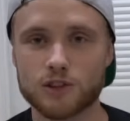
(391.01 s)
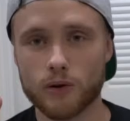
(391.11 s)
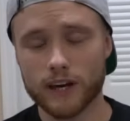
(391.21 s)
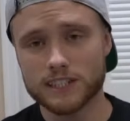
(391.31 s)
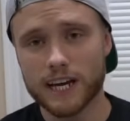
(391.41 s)

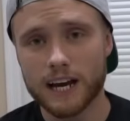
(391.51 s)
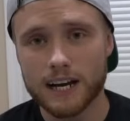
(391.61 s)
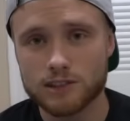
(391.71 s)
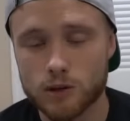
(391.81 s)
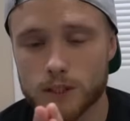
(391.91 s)
So thanks again,
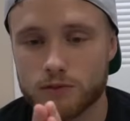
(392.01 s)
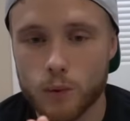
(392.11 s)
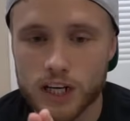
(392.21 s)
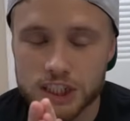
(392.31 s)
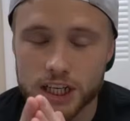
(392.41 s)
guys, so much for
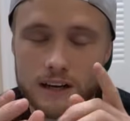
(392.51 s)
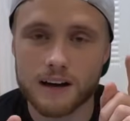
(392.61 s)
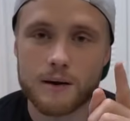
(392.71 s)
watching.